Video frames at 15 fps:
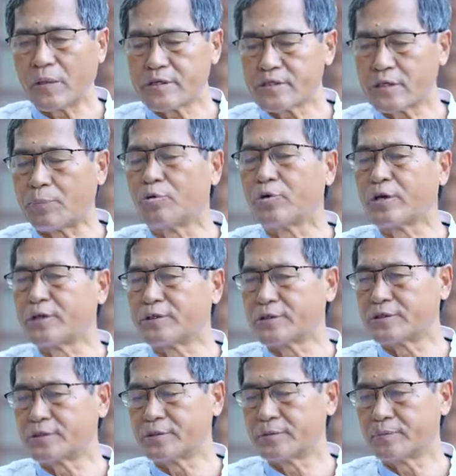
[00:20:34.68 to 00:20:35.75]
suffocate
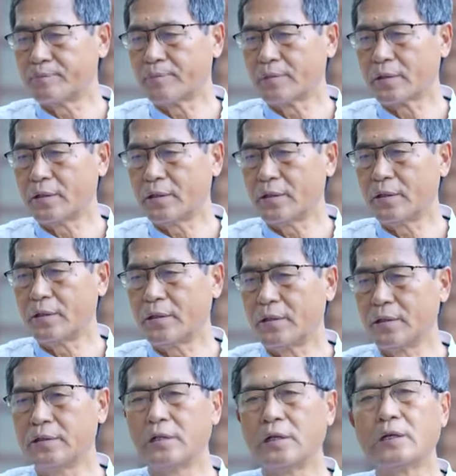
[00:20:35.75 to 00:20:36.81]
it
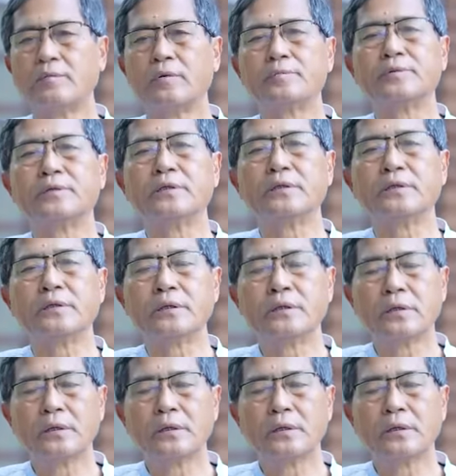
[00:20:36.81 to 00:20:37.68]
in the name of the